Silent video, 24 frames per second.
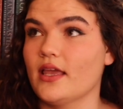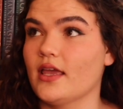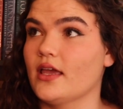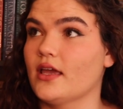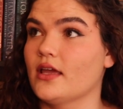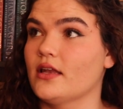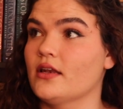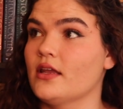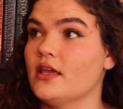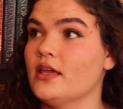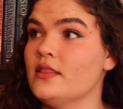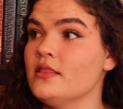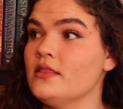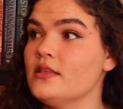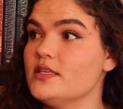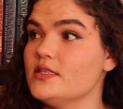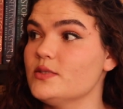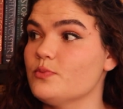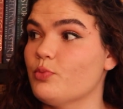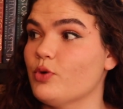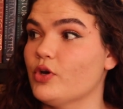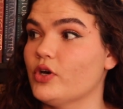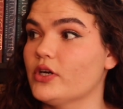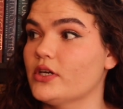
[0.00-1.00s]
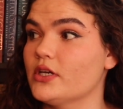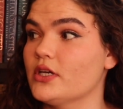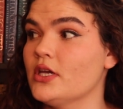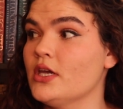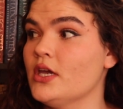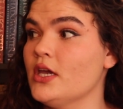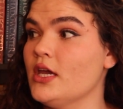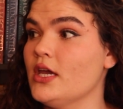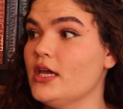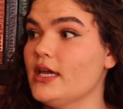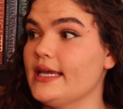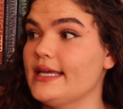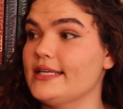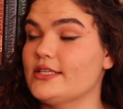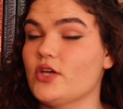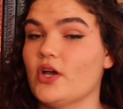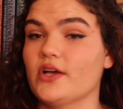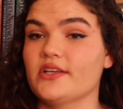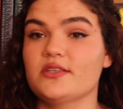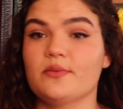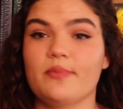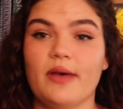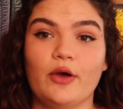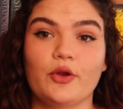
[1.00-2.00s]
And in this book, it
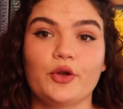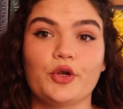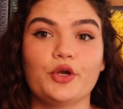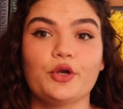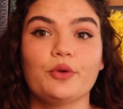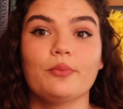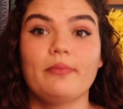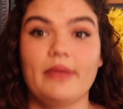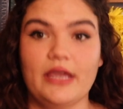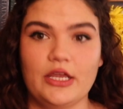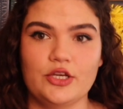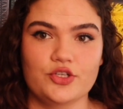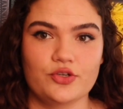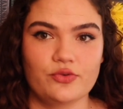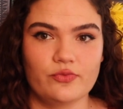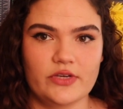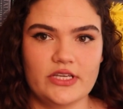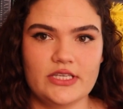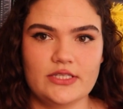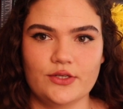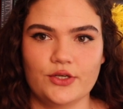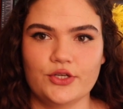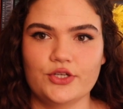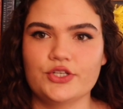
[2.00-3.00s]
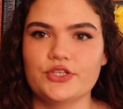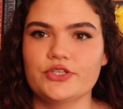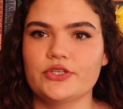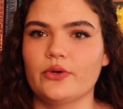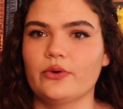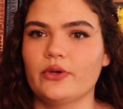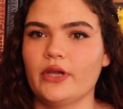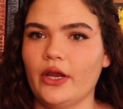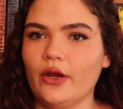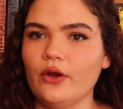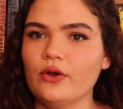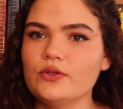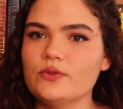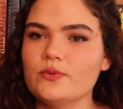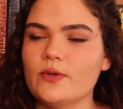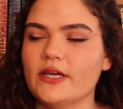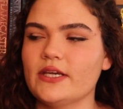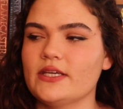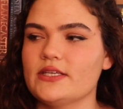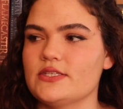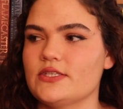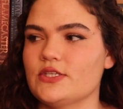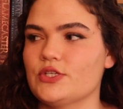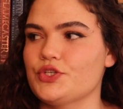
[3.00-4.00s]
talks about her major research. So Carol
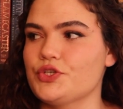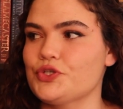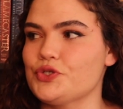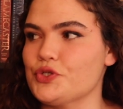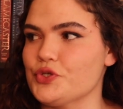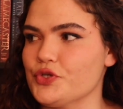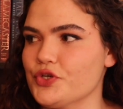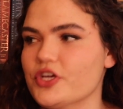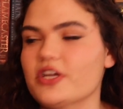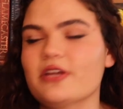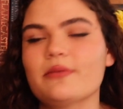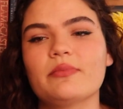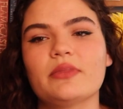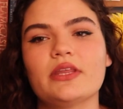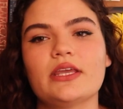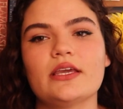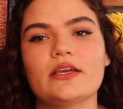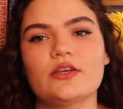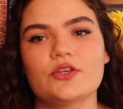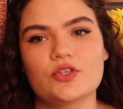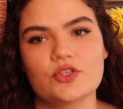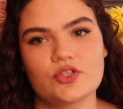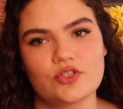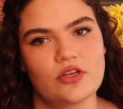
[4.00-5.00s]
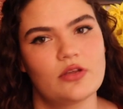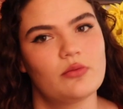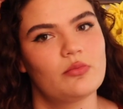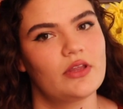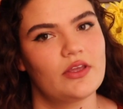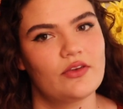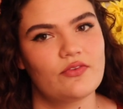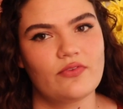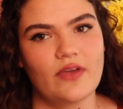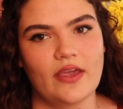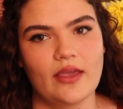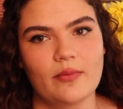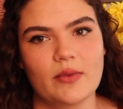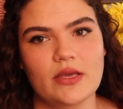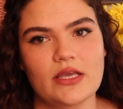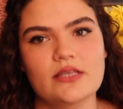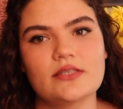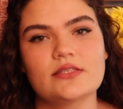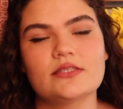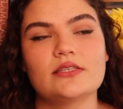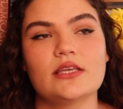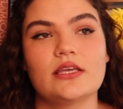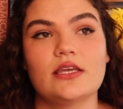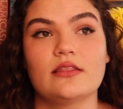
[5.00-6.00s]
Dweck is extremely
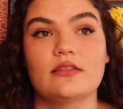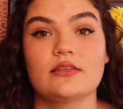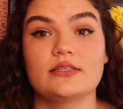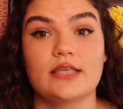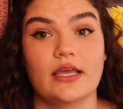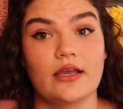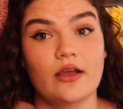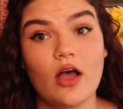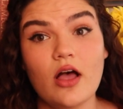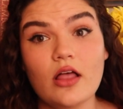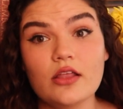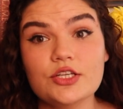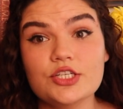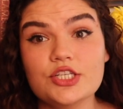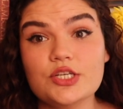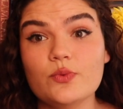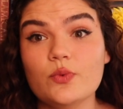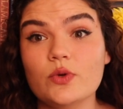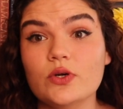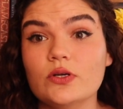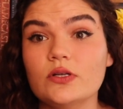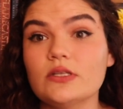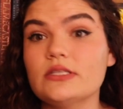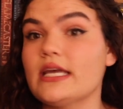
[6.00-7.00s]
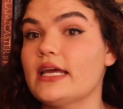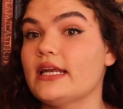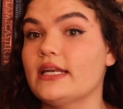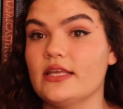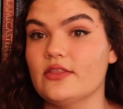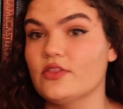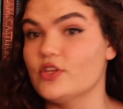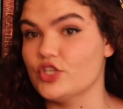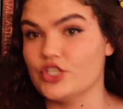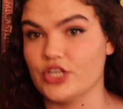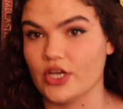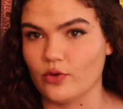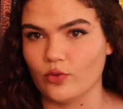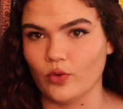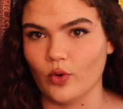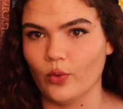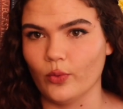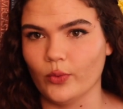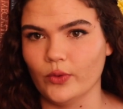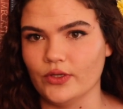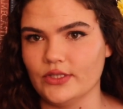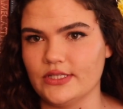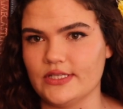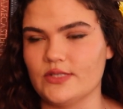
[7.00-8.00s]
famous in the psychology world and in the general
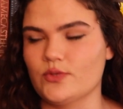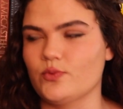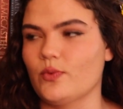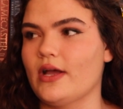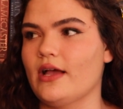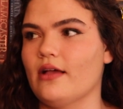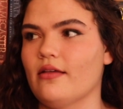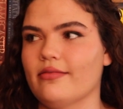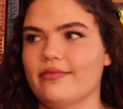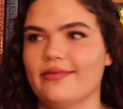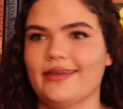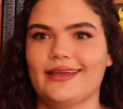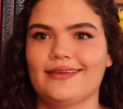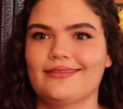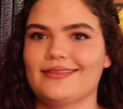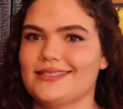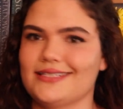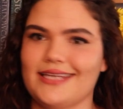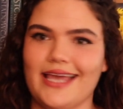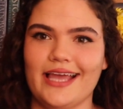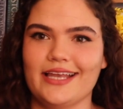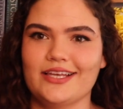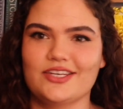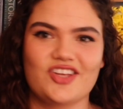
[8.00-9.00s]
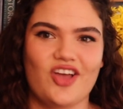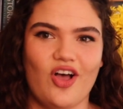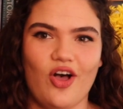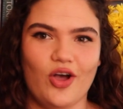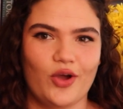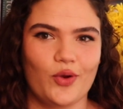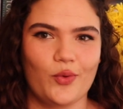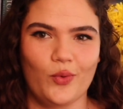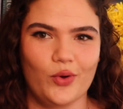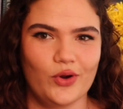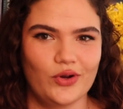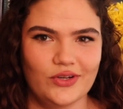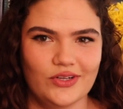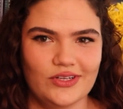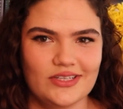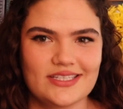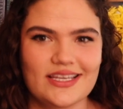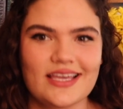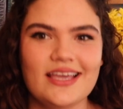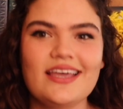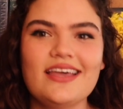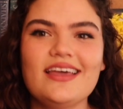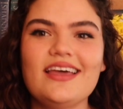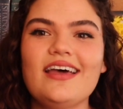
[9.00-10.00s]
world as well, like the TED Talk world,